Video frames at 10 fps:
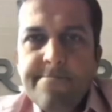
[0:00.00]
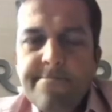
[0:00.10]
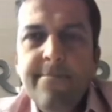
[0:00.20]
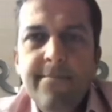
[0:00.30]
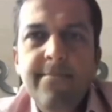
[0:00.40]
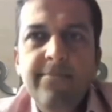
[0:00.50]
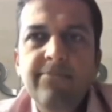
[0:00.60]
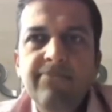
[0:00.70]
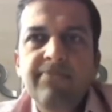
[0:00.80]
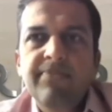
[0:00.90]

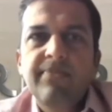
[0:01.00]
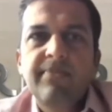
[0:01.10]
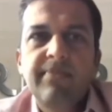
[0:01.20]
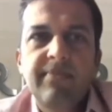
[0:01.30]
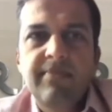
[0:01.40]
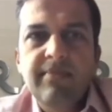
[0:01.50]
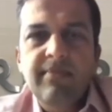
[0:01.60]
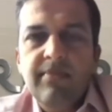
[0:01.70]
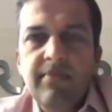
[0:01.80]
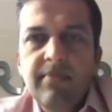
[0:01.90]

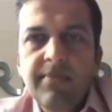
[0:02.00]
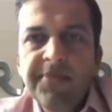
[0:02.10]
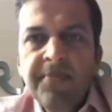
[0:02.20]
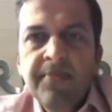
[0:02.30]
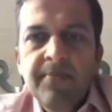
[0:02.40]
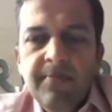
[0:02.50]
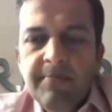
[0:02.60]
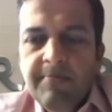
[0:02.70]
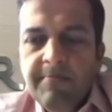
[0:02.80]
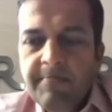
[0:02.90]

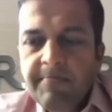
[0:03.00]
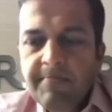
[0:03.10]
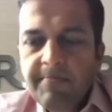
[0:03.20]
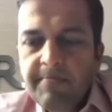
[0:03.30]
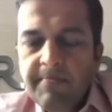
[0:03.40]
(silent)